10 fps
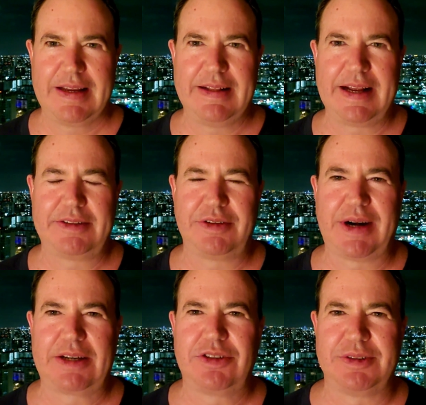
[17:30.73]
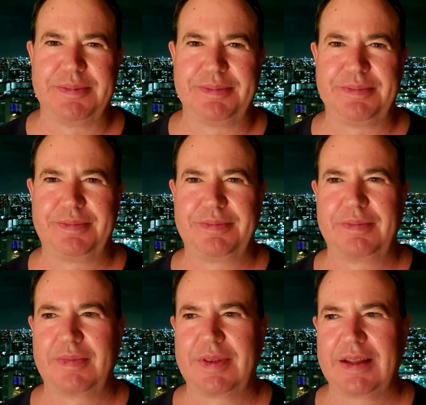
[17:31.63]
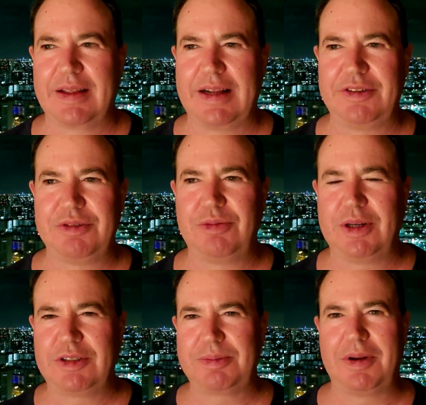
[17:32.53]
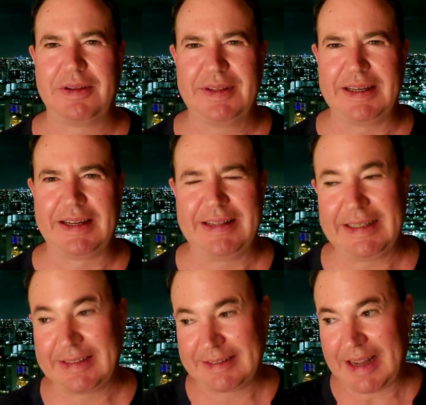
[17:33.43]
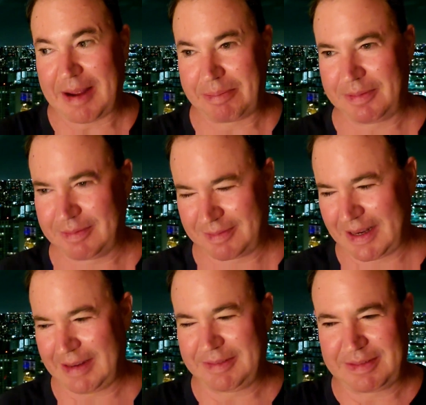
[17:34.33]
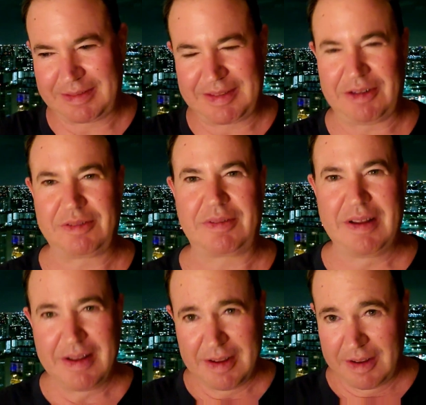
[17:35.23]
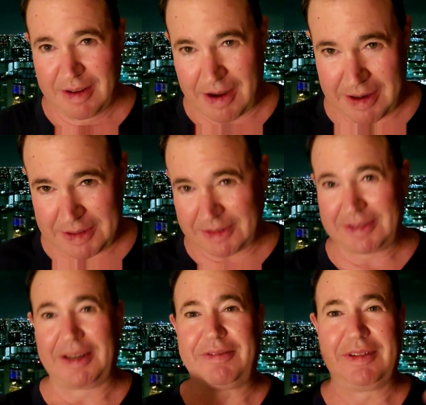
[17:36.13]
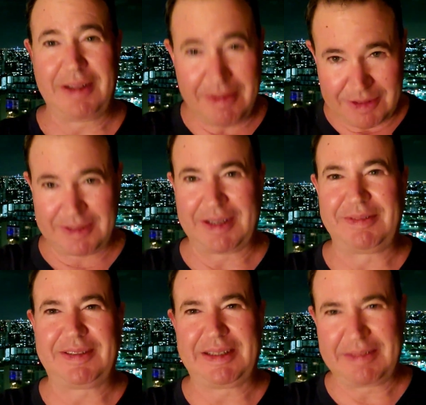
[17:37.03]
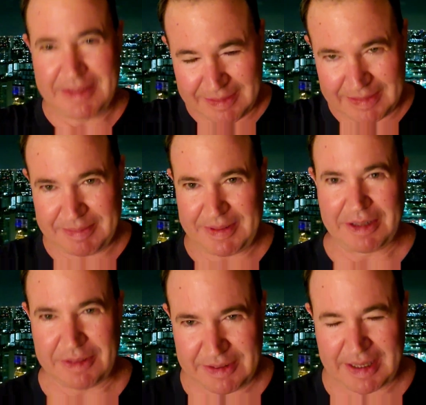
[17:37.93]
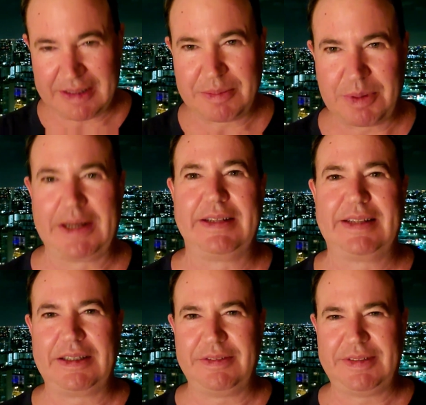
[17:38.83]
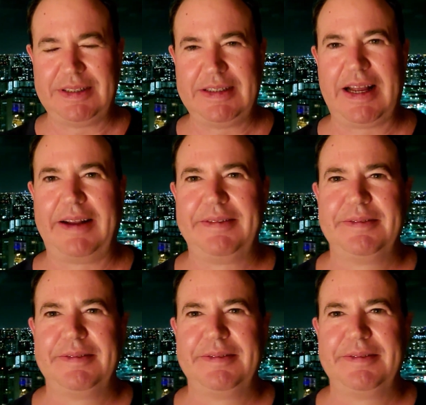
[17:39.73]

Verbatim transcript: in that direction and do one small thing and then stop and, you know, hug yourself and love yourself and say, you know, celebrate that you did that.